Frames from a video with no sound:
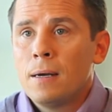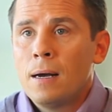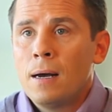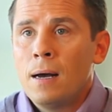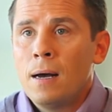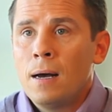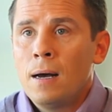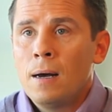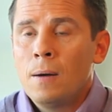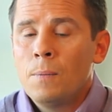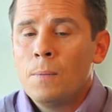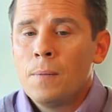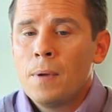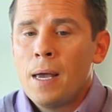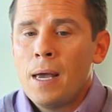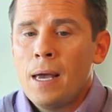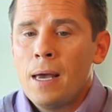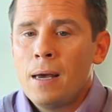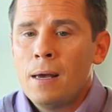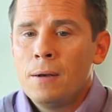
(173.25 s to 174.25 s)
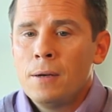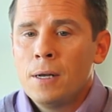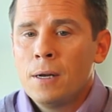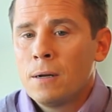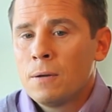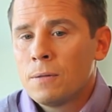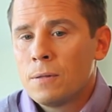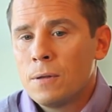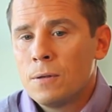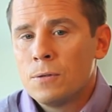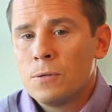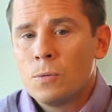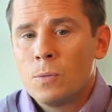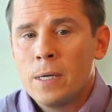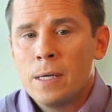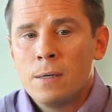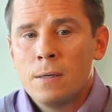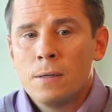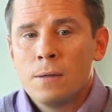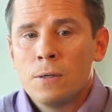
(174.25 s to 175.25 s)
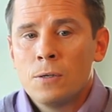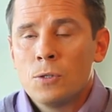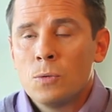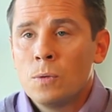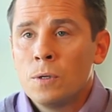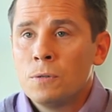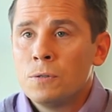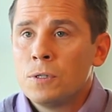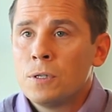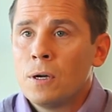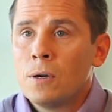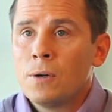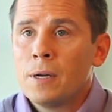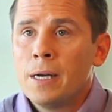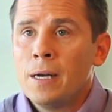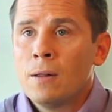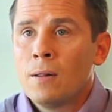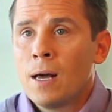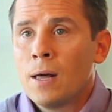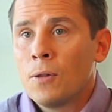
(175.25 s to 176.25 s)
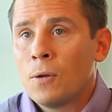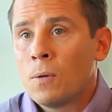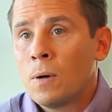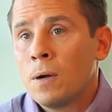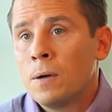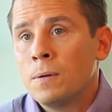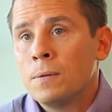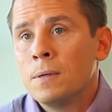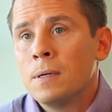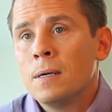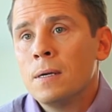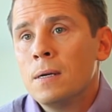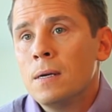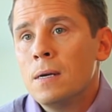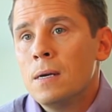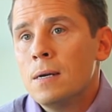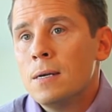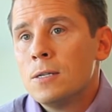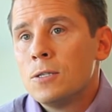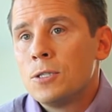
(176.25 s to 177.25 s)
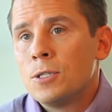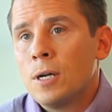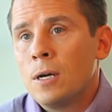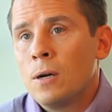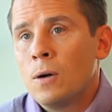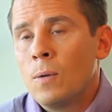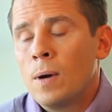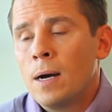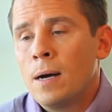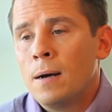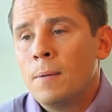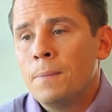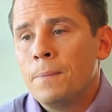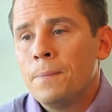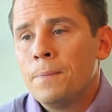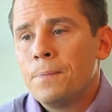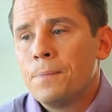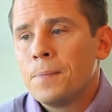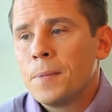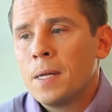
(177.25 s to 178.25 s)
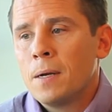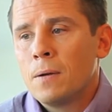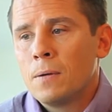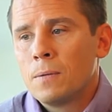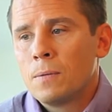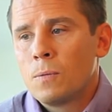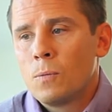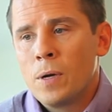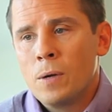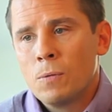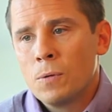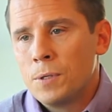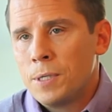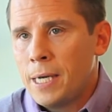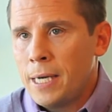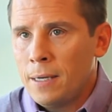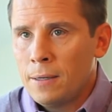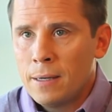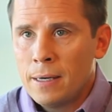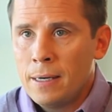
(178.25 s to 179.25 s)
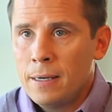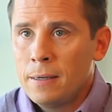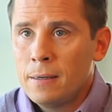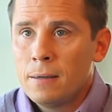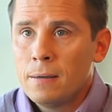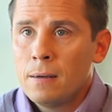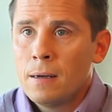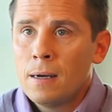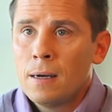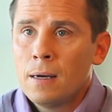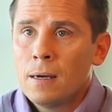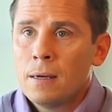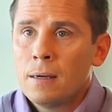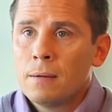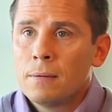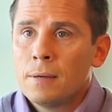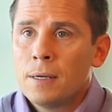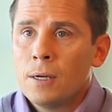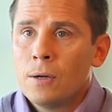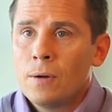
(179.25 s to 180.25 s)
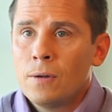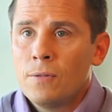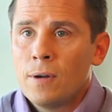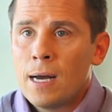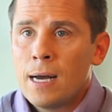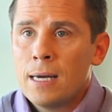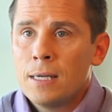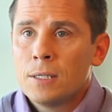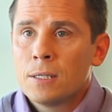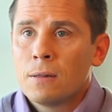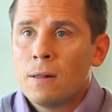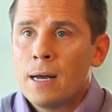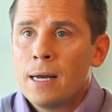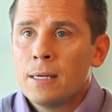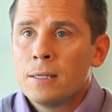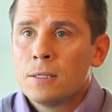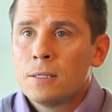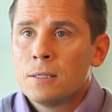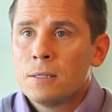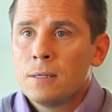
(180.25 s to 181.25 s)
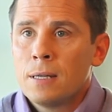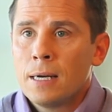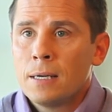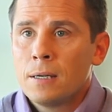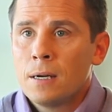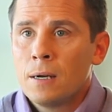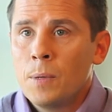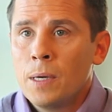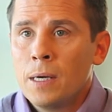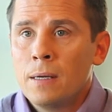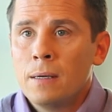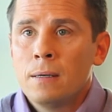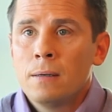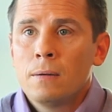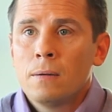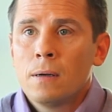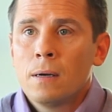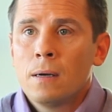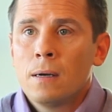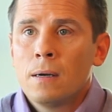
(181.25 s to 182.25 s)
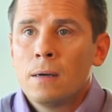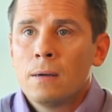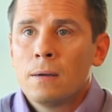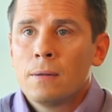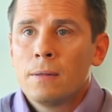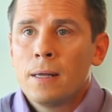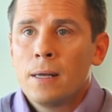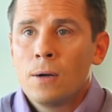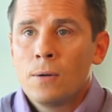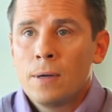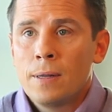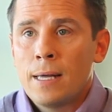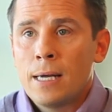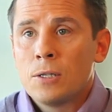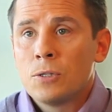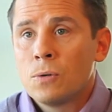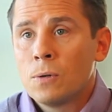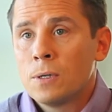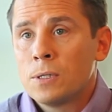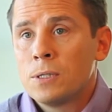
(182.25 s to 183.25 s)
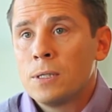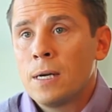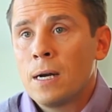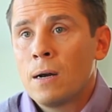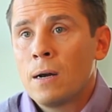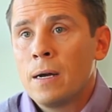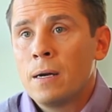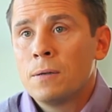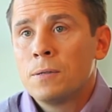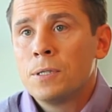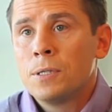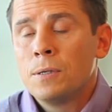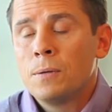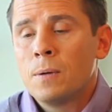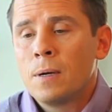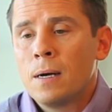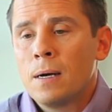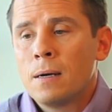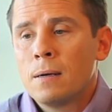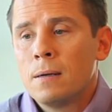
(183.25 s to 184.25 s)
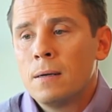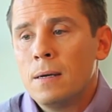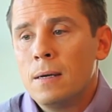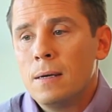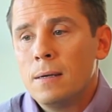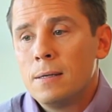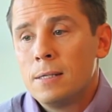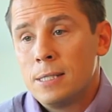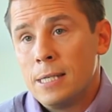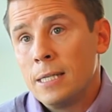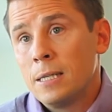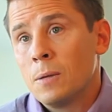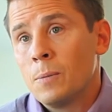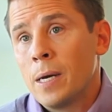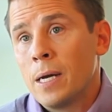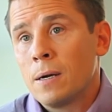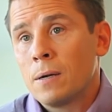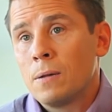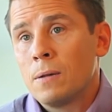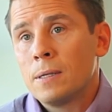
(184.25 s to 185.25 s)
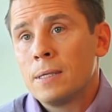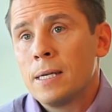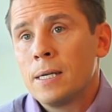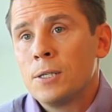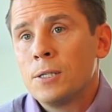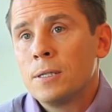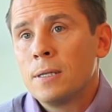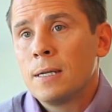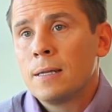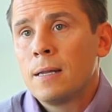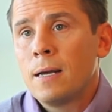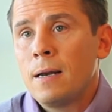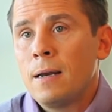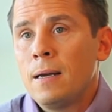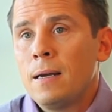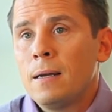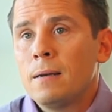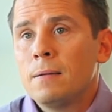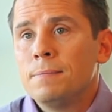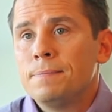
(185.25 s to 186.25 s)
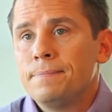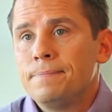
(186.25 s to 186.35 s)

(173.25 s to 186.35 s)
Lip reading: And those wounds don't heal on their own. So we routinely advise clients that in that are in that sort of scenario to seek the medical attention that they need.